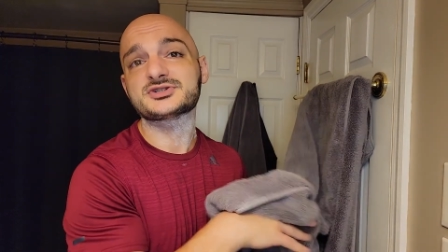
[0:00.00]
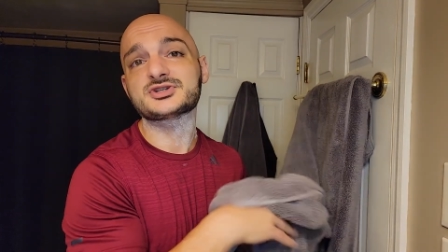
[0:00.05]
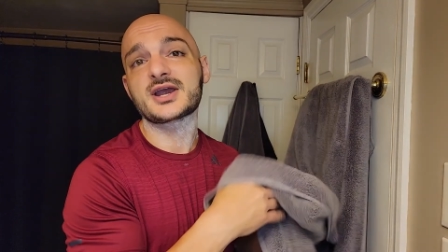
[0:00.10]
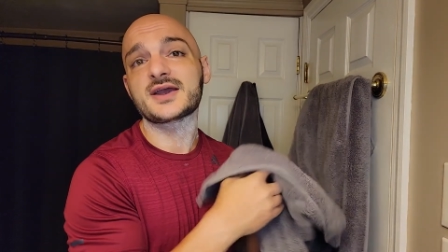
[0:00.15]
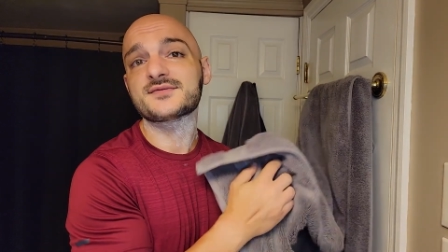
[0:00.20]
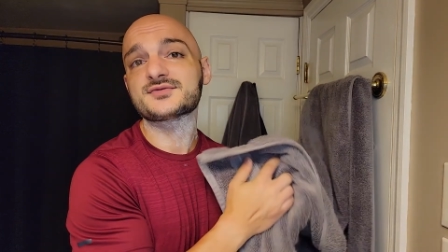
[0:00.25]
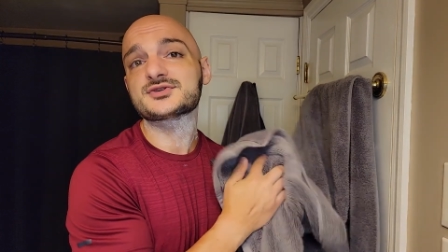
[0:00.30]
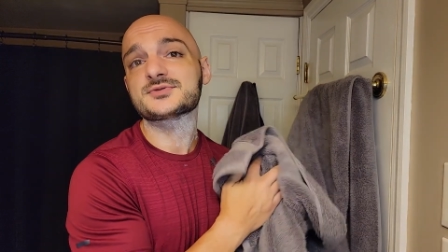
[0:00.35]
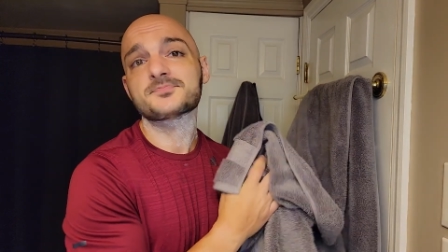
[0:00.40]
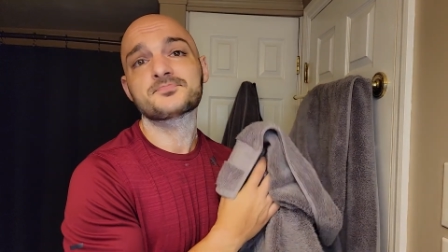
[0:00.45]

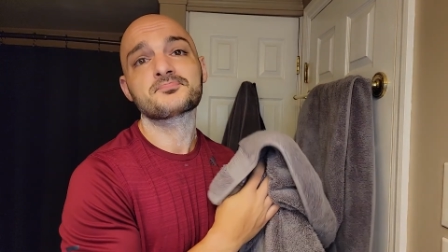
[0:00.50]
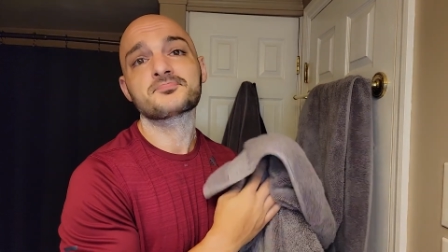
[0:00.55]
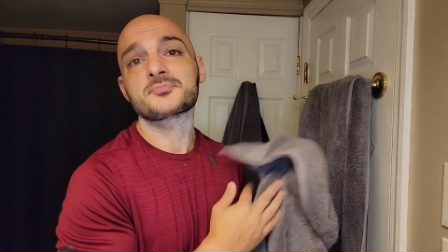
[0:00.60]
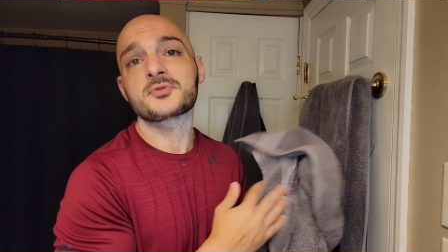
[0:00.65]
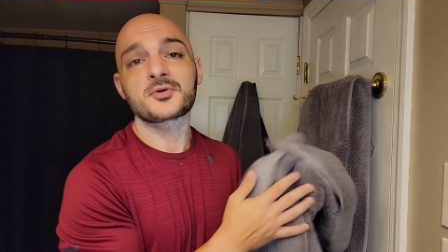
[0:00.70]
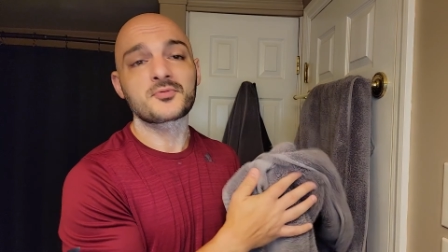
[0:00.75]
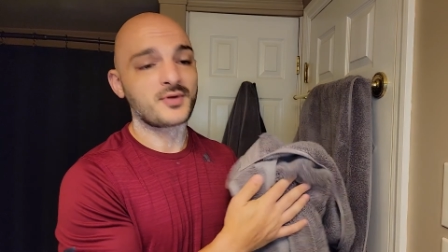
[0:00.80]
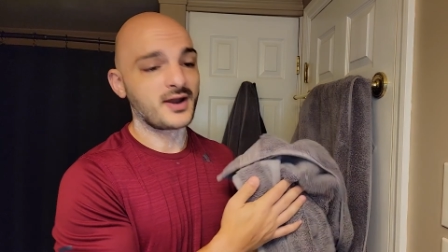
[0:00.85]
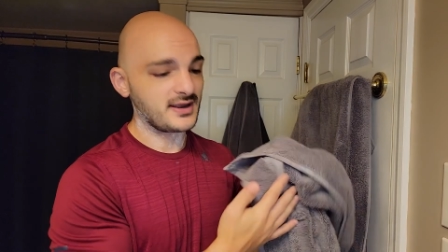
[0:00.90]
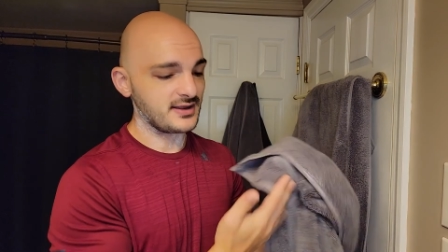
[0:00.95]
shapes,
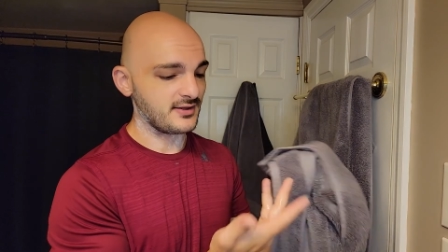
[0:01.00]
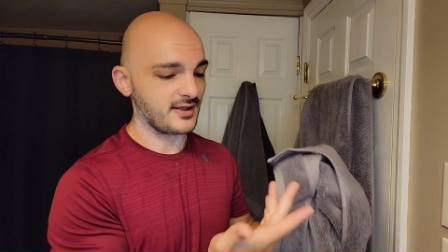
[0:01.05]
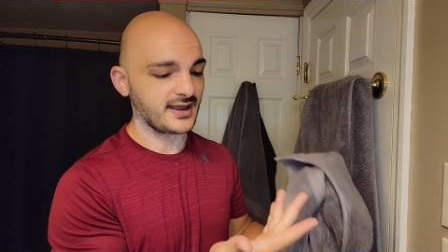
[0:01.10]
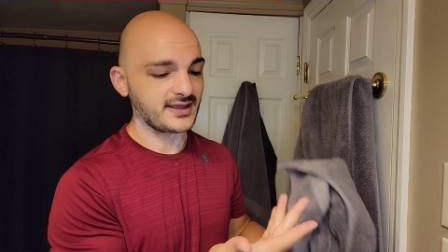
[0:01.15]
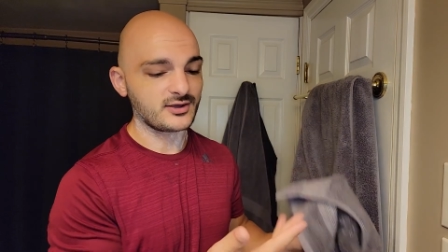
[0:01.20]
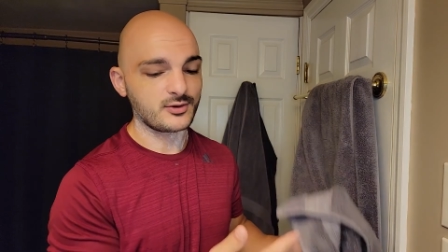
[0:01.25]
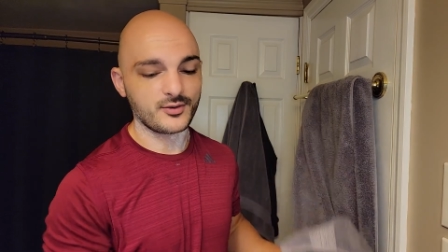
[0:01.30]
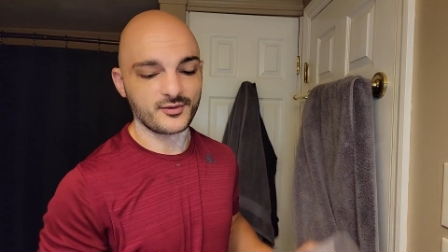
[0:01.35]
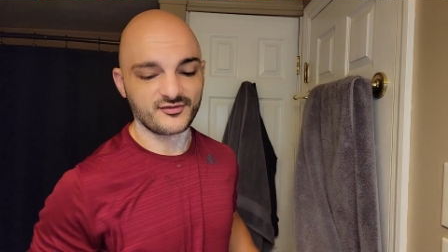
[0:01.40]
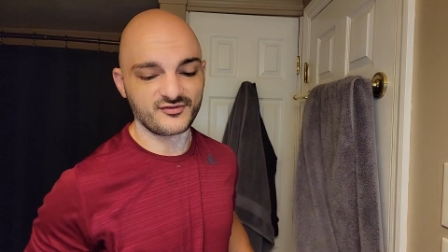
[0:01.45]
right? I
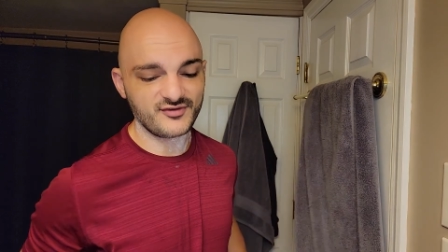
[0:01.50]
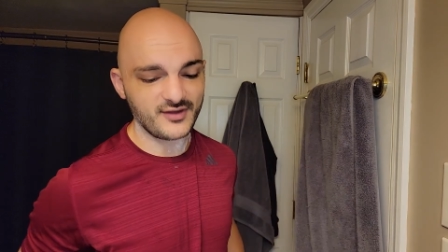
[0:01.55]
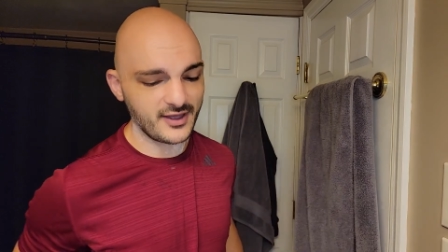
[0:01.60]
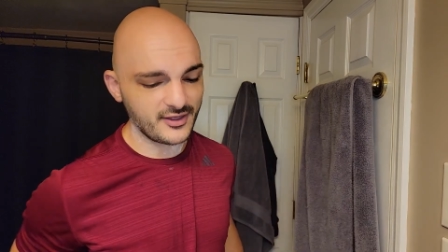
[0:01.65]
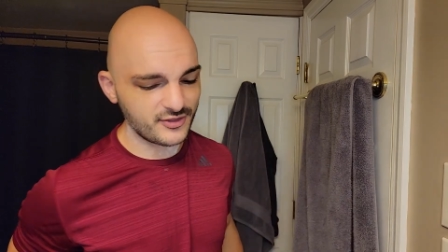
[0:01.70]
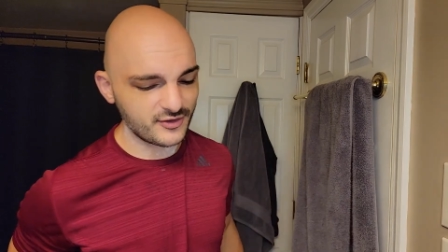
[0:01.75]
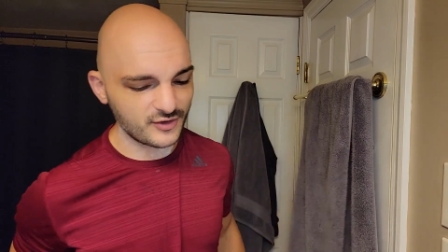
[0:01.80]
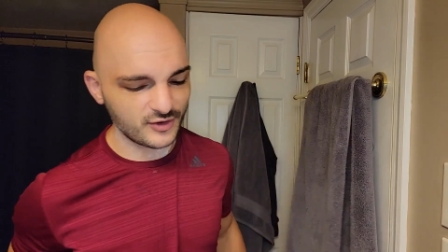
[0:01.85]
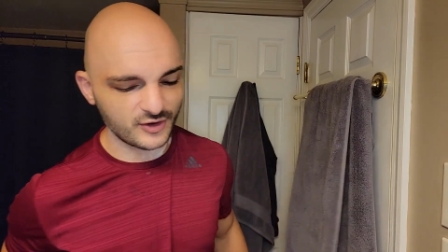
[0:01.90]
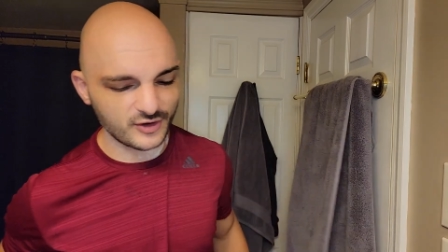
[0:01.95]
can go with
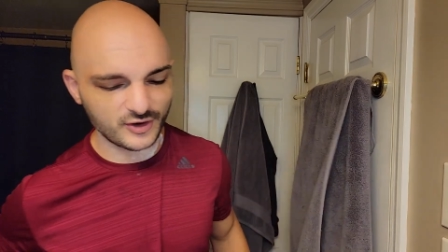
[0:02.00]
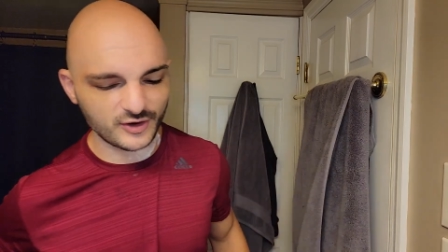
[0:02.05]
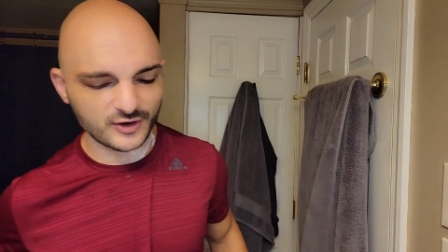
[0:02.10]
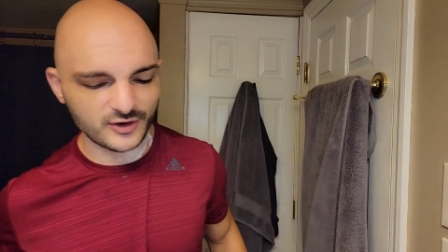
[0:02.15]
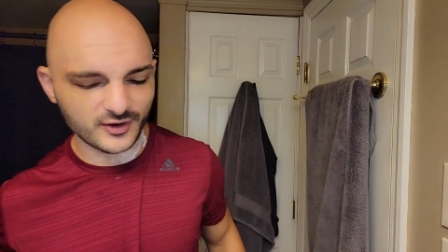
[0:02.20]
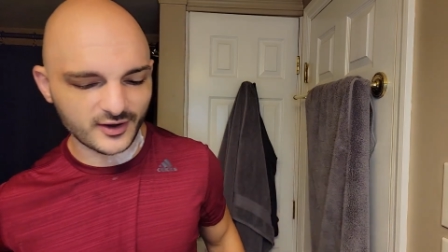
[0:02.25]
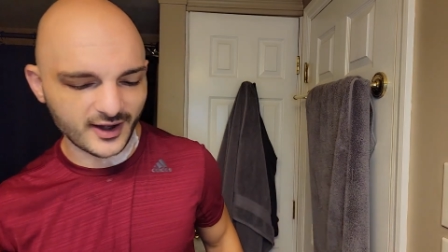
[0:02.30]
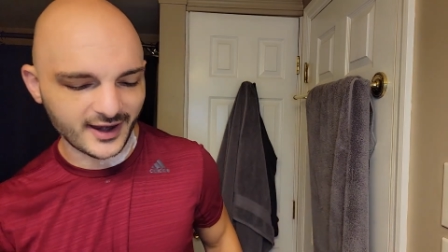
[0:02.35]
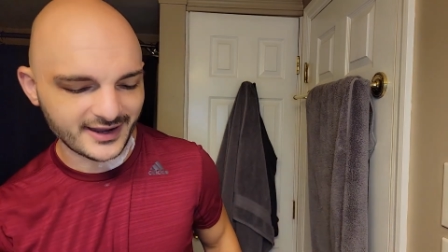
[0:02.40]
feather.